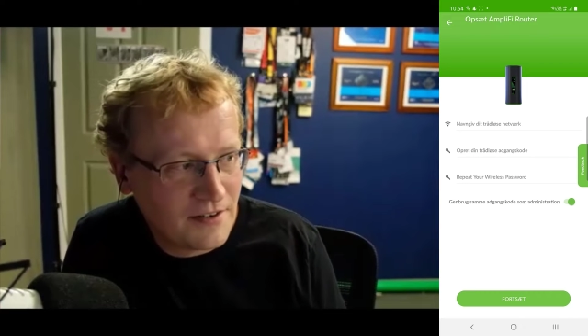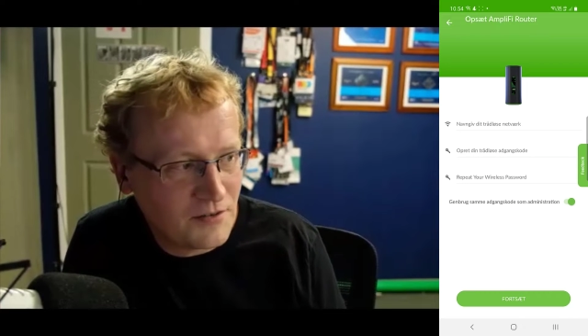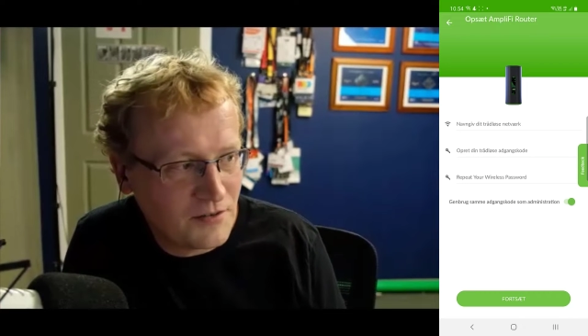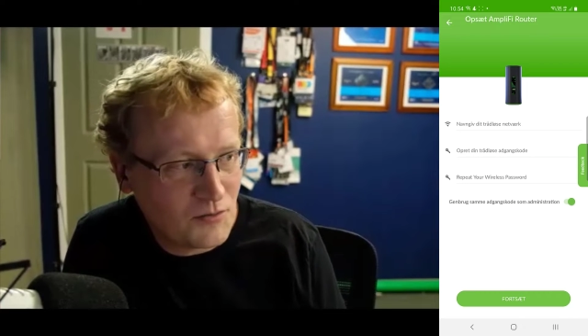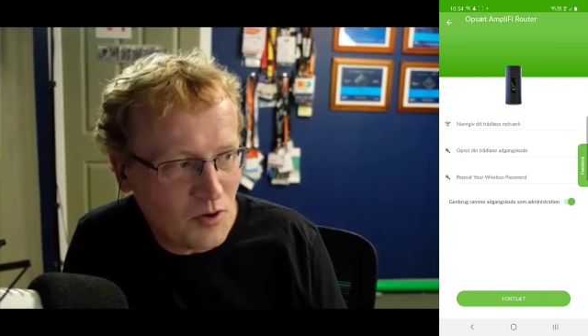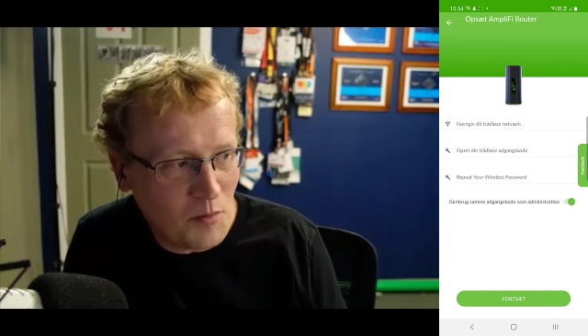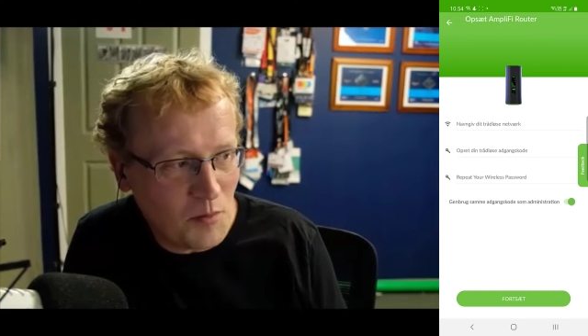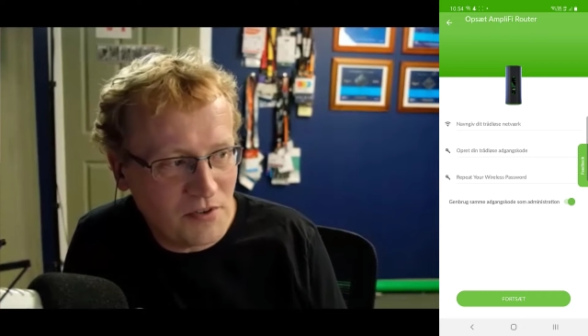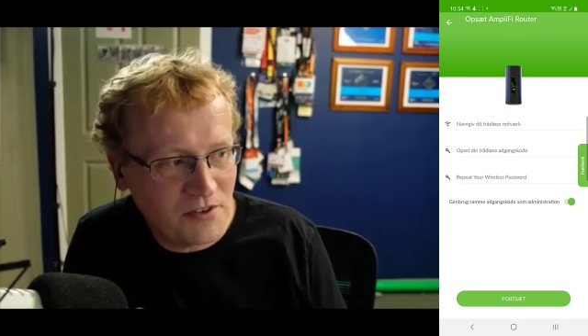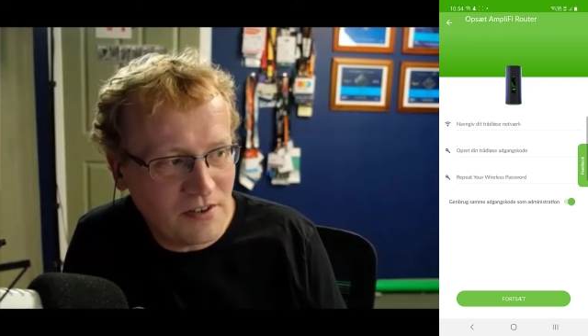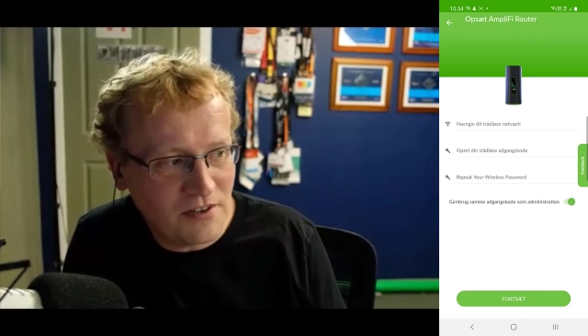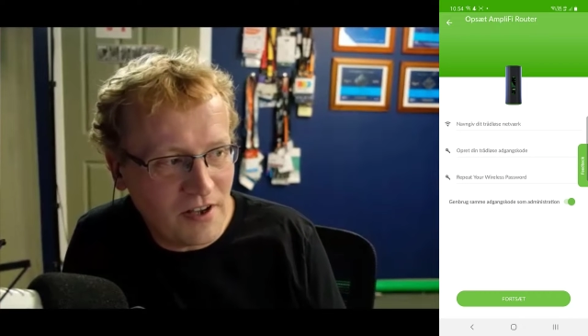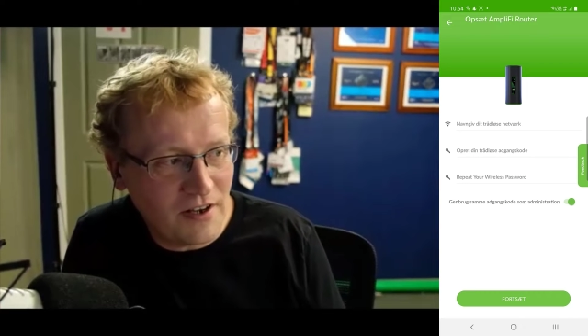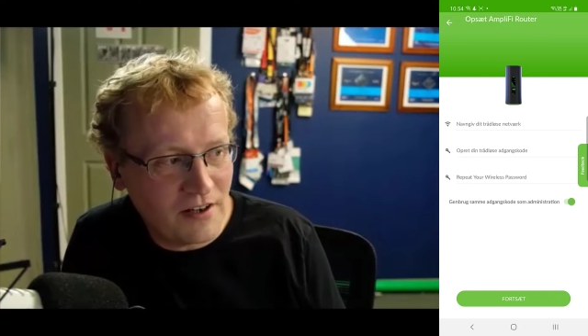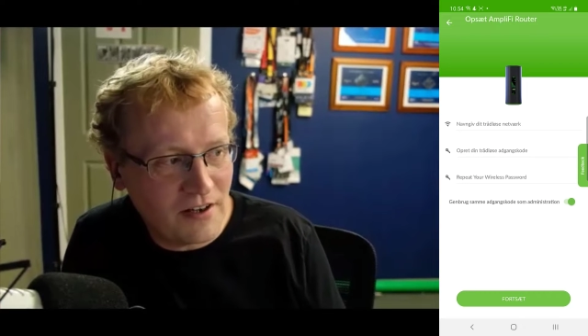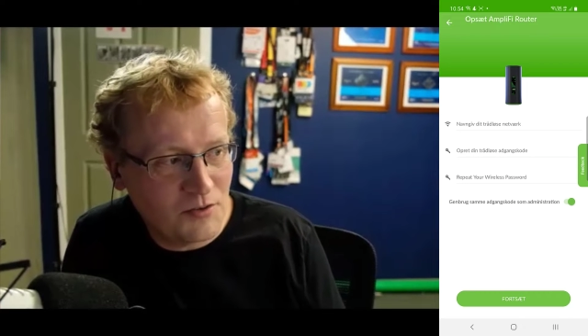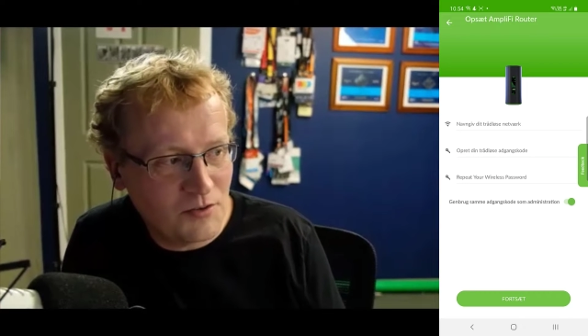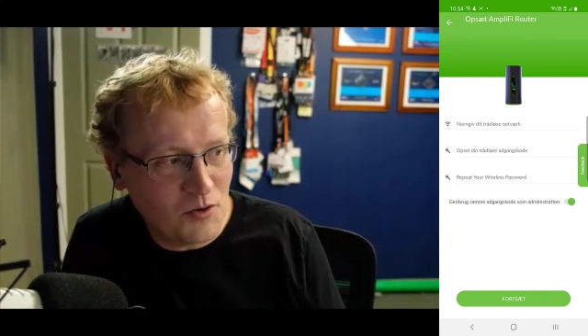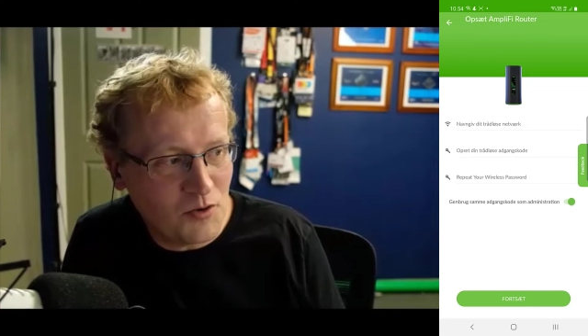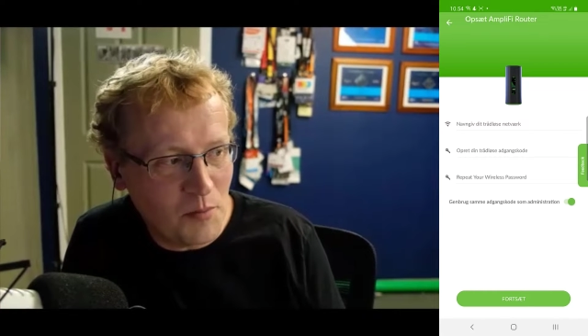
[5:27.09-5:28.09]
Drop it
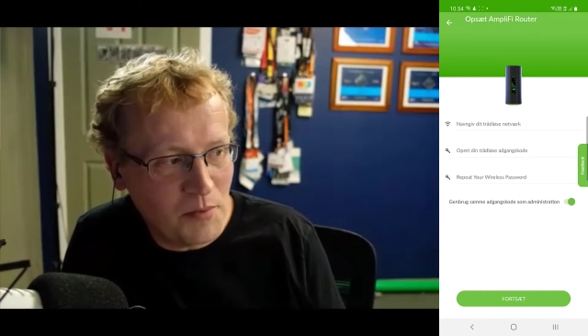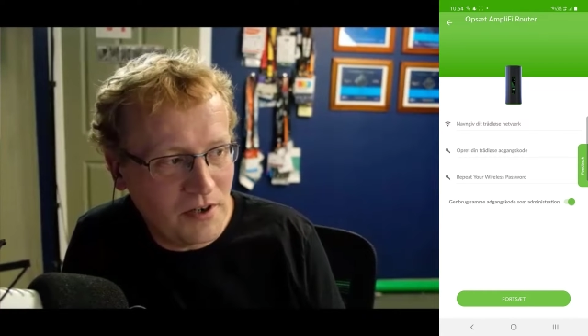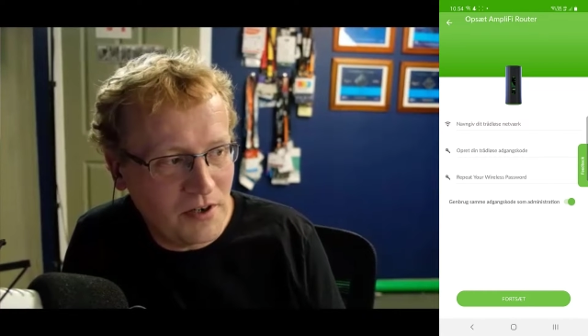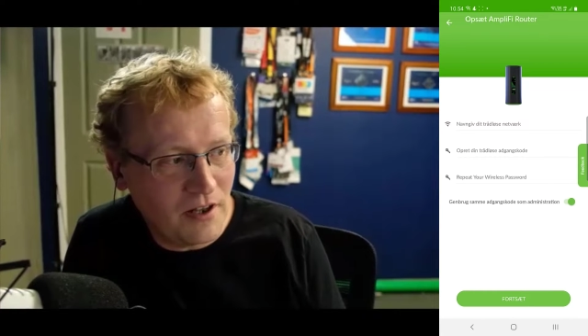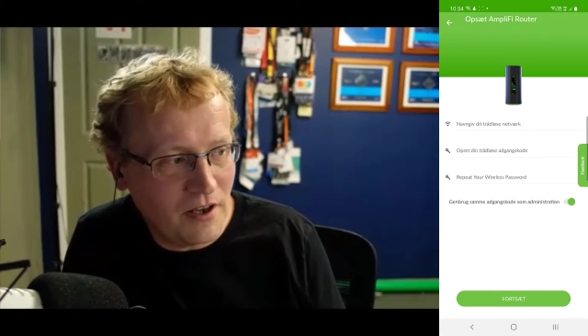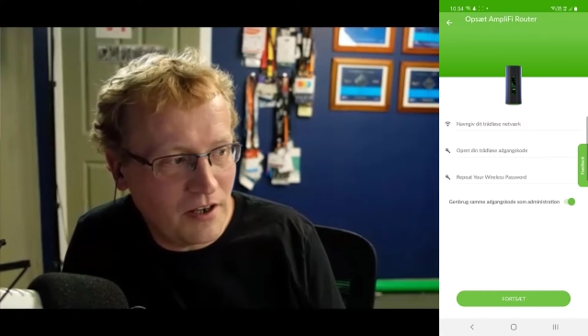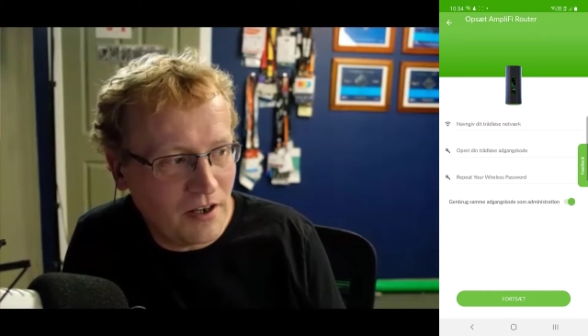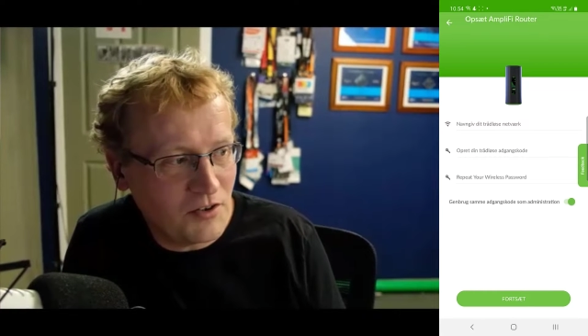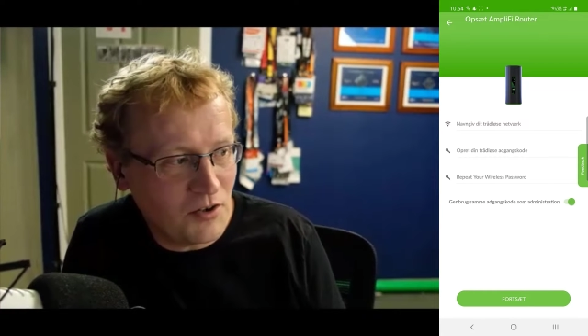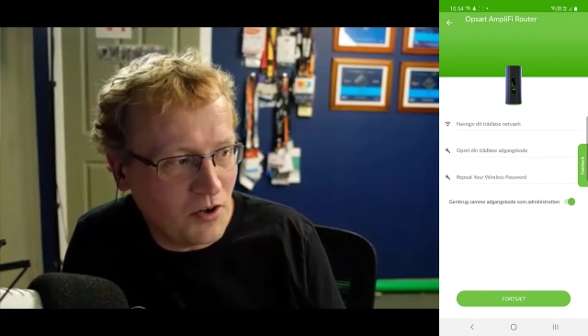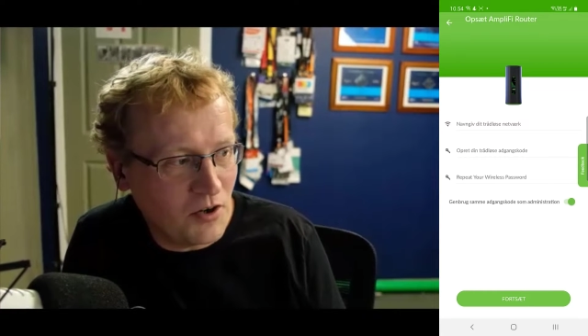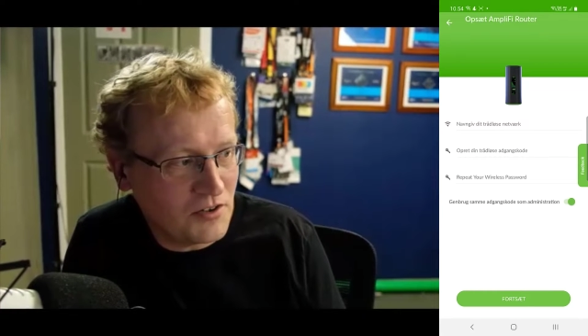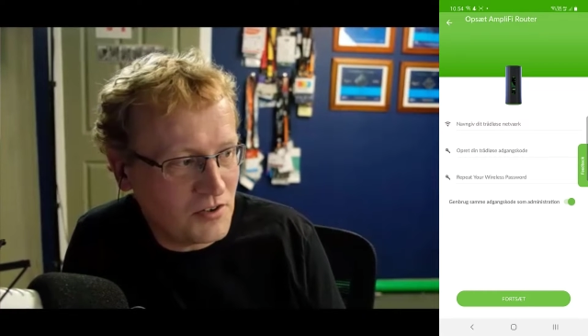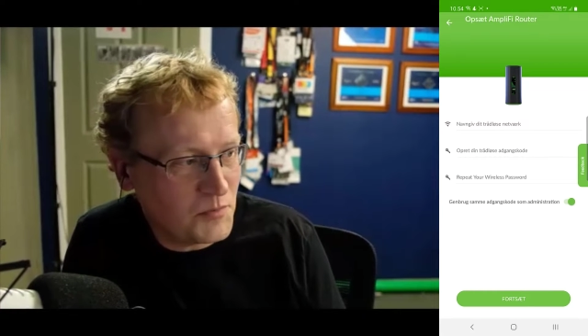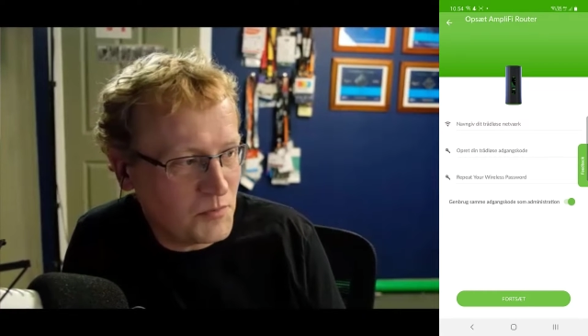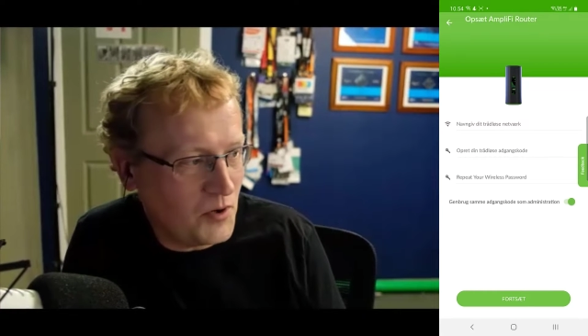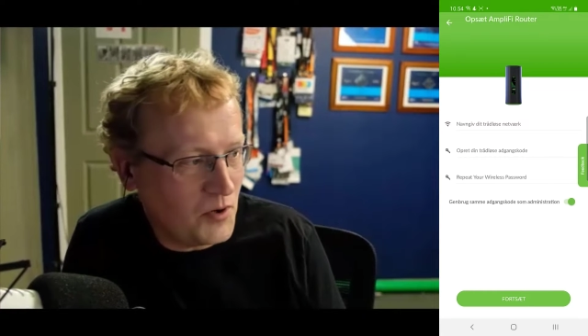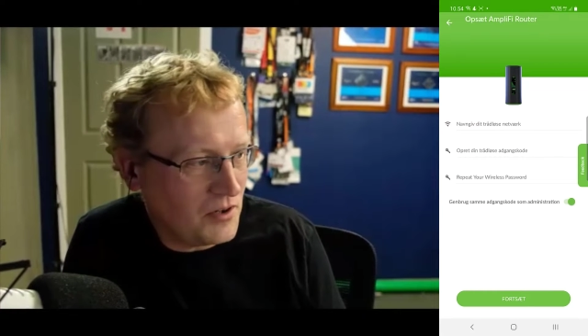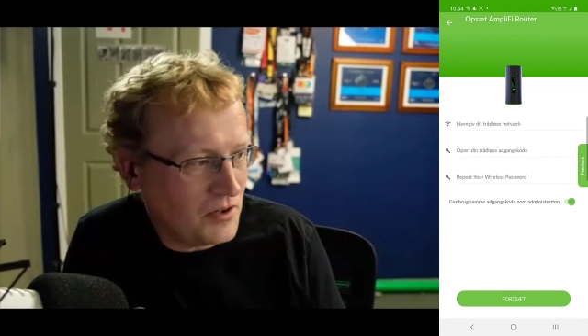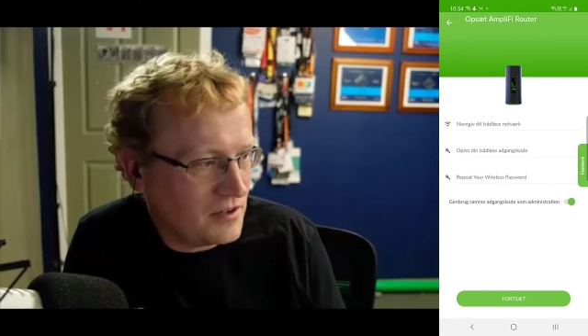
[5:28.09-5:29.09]
like drop it like it's
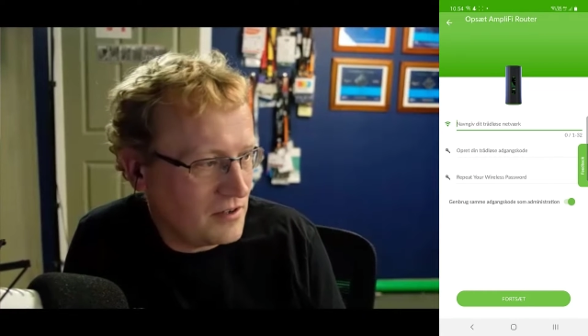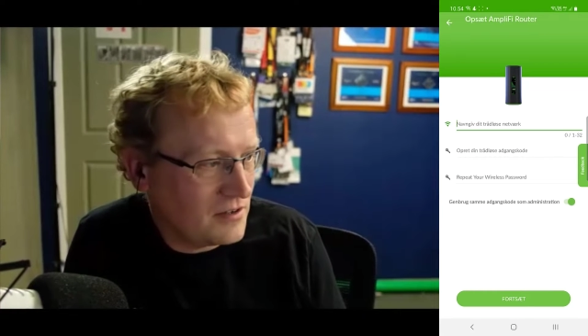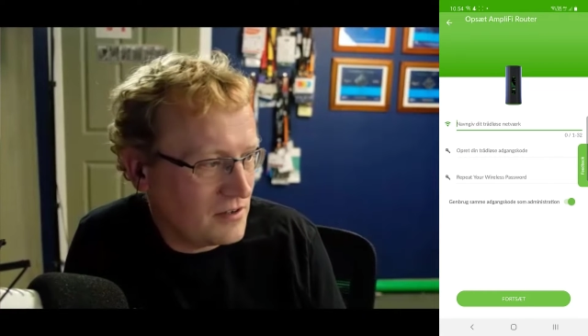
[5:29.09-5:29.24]
hotspot.